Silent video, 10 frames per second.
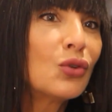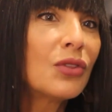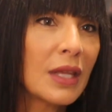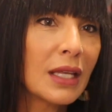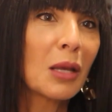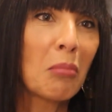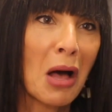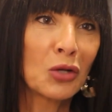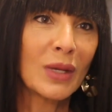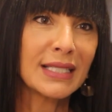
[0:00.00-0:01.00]
to think
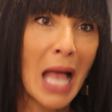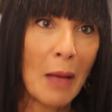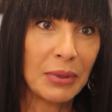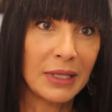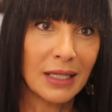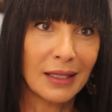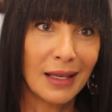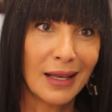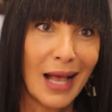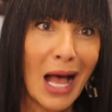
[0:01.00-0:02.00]
about what's happening
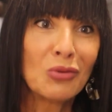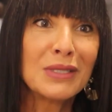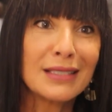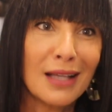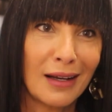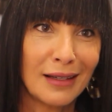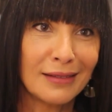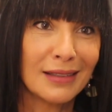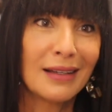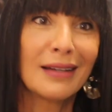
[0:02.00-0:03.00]

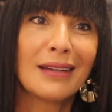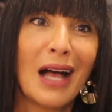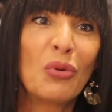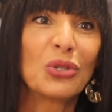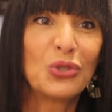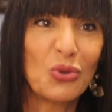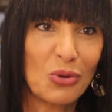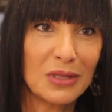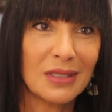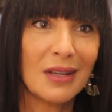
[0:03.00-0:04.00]
outside our
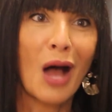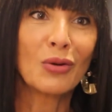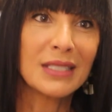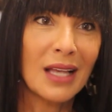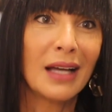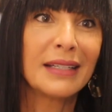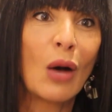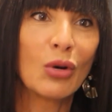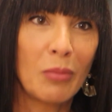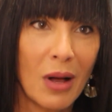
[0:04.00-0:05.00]
doors, outside
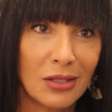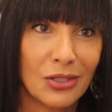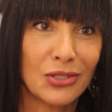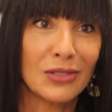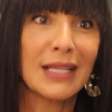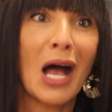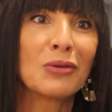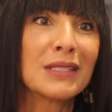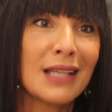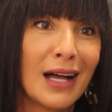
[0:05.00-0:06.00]
our bunkers,
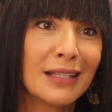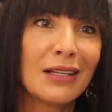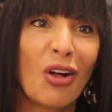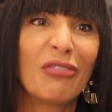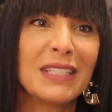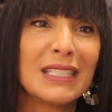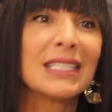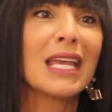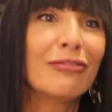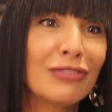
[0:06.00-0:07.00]
outside of the
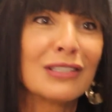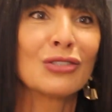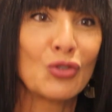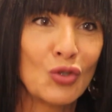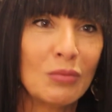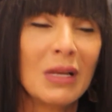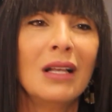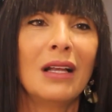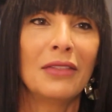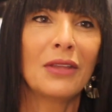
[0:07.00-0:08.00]
safest room
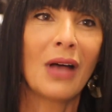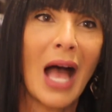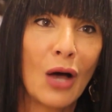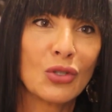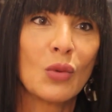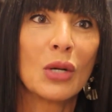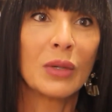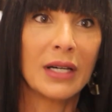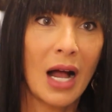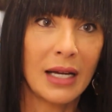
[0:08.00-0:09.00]
in the house where
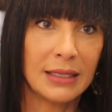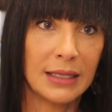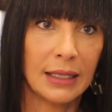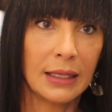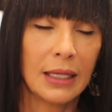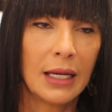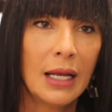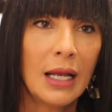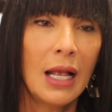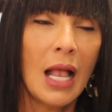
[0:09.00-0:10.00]
we're hiding.
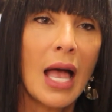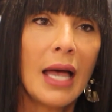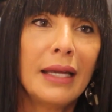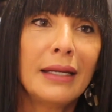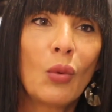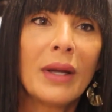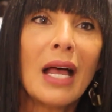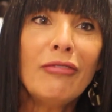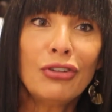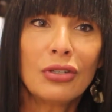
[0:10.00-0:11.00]
And
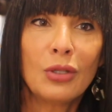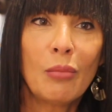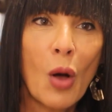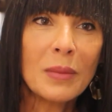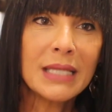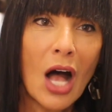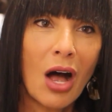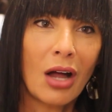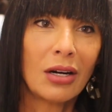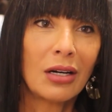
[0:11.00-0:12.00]
whenever the bombs
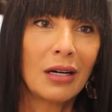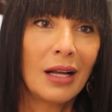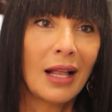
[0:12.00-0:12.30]
are